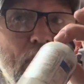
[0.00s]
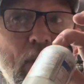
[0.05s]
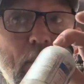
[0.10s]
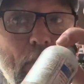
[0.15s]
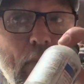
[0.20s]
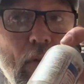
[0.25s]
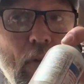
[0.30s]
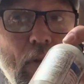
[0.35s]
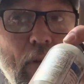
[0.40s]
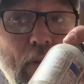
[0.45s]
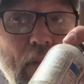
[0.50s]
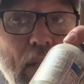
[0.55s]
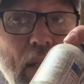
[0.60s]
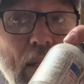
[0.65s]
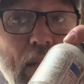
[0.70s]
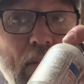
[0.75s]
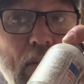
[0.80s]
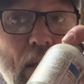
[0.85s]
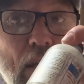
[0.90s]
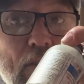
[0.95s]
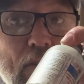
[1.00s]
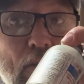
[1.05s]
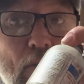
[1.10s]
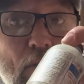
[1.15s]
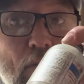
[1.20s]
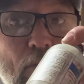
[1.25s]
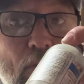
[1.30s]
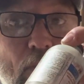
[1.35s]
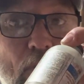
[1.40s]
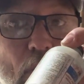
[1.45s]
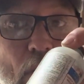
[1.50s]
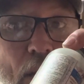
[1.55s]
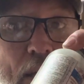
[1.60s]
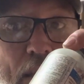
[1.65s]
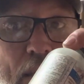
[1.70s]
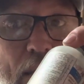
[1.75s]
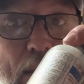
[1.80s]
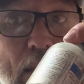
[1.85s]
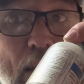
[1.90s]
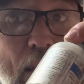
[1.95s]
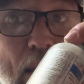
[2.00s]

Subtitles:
up a lot of those little tiny